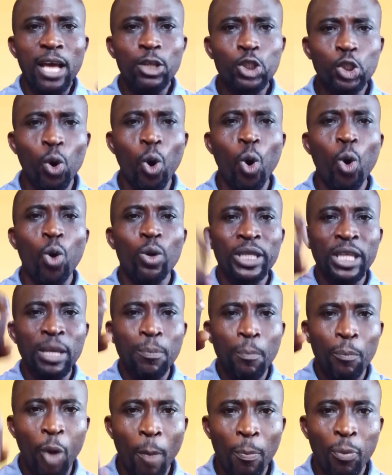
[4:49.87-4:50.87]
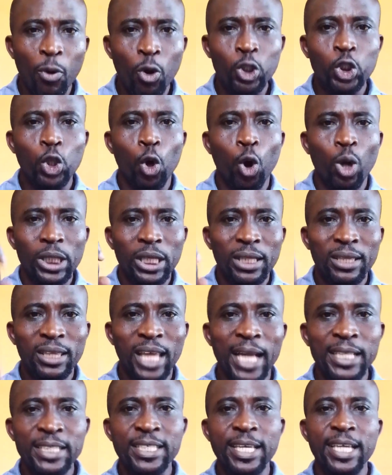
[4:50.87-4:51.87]
So the purpose or the
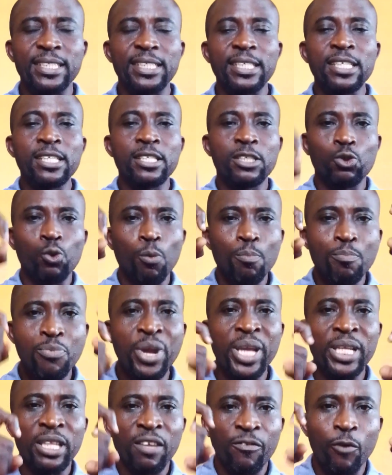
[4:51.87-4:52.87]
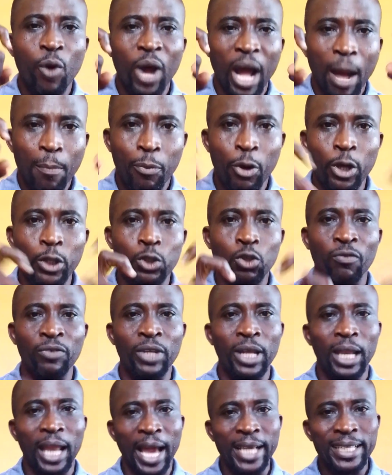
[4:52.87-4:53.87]
target is to bring the focal point
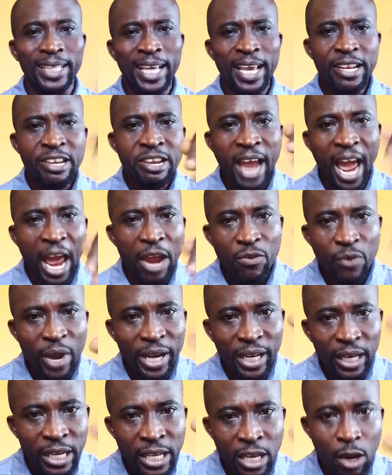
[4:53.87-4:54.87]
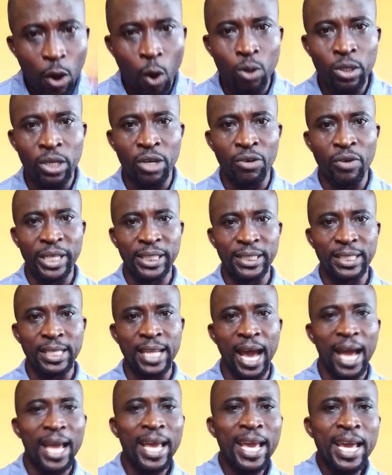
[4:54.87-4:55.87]
of the light directly on the
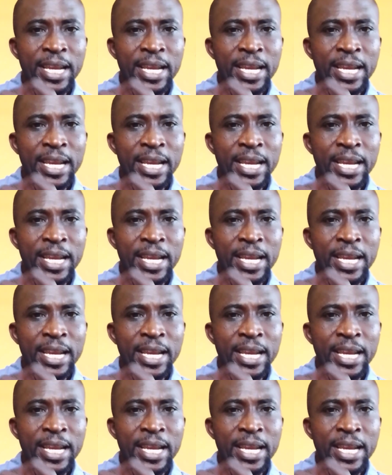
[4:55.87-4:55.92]
retina.